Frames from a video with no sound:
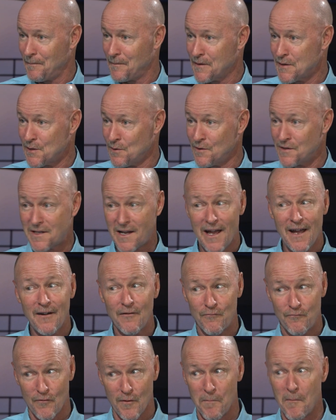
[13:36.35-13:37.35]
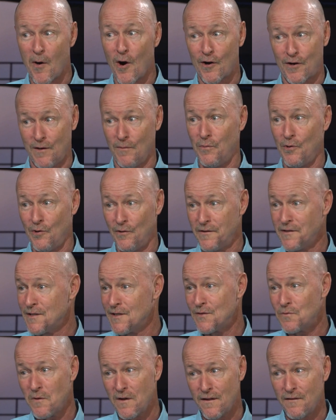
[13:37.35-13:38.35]
So it's kind of remarkable. This
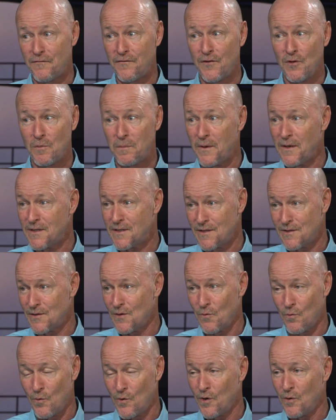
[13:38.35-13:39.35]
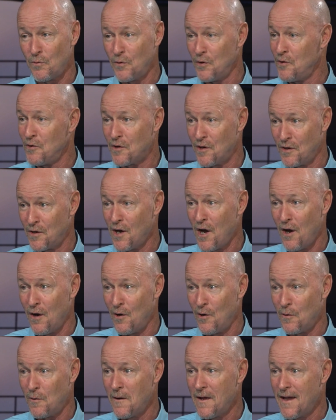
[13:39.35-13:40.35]
is one of the few places in the world where you can
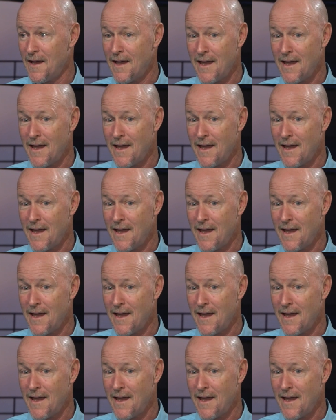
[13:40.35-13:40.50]
go